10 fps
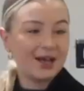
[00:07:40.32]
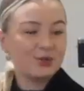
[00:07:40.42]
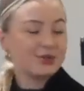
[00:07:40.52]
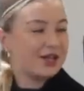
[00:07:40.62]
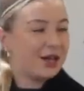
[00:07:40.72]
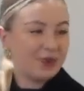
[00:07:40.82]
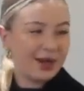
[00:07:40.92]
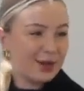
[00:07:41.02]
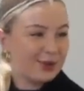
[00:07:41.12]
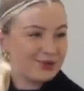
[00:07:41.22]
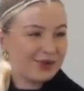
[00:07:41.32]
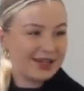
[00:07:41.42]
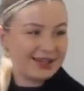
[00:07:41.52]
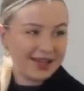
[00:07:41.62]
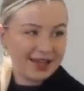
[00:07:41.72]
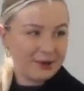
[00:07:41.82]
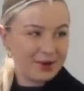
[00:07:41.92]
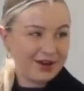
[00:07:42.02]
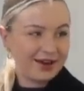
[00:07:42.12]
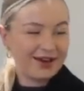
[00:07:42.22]
And also, when I was really thinking
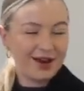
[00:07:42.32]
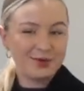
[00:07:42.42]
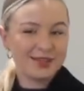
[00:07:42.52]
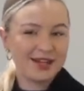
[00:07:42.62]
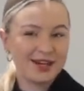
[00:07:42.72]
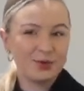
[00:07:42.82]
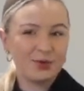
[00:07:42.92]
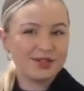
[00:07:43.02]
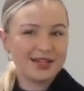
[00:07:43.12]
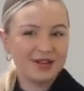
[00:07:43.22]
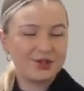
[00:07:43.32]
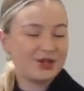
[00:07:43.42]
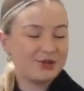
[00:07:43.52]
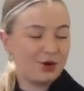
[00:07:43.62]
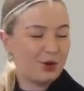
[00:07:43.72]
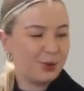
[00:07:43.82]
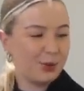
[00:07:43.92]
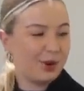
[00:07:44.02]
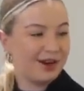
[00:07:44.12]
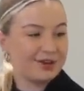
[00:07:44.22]
about it, I was like, what's actually wrong with
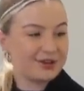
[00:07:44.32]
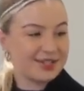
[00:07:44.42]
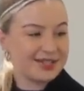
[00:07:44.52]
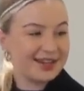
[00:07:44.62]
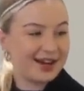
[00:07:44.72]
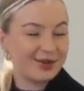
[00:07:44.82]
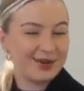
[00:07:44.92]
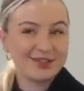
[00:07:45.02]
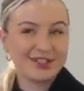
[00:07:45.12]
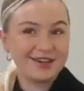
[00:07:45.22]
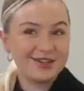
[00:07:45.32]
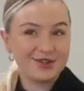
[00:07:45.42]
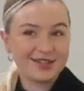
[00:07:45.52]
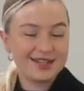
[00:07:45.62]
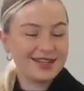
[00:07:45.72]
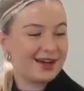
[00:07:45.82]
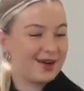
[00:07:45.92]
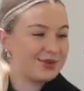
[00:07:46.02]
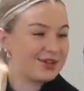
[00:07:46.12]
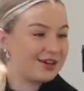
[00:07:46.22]
wearing a dressing gown outside? Dressing
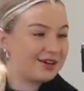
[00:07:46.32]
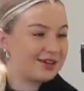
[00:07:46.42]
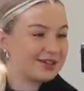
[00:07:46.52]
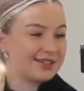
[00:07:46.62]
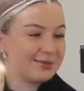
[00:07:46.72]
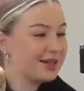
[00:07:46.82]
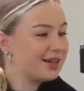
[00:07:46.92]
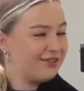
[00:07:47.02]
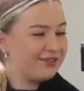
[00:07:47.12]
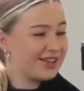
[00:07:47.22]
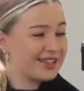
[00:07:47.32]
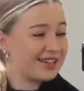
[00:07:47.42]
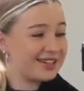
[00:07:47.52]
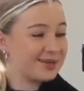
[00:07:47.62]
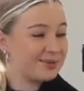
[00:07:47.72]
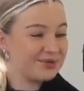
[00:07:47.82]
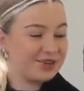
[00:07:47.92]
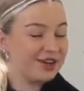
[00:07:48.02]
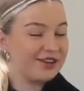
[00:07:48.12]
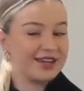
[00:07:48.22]
gowns are some of the comfiest items of
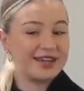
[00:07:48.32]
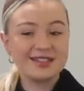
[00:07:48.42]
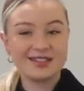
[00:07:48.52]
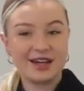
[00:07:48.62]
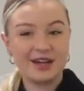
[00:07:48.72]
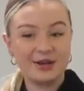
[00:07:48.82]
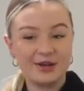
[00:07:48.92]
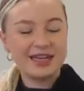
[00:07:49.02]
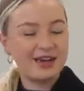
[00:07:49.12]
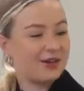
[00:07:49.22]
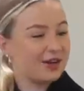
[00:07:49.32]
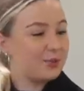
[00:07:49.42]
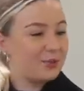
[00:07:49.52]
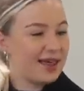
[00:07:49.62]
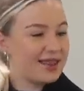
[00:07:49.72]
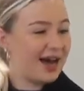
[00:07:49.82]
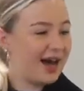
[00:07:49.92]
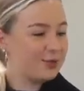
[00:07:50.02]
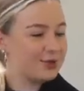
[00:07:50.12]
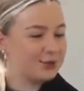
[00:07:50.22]
clothing, so if I can wear that
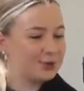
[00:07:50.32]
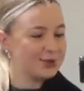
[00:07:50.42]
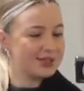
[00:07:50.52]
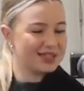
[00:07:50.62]
outdoors,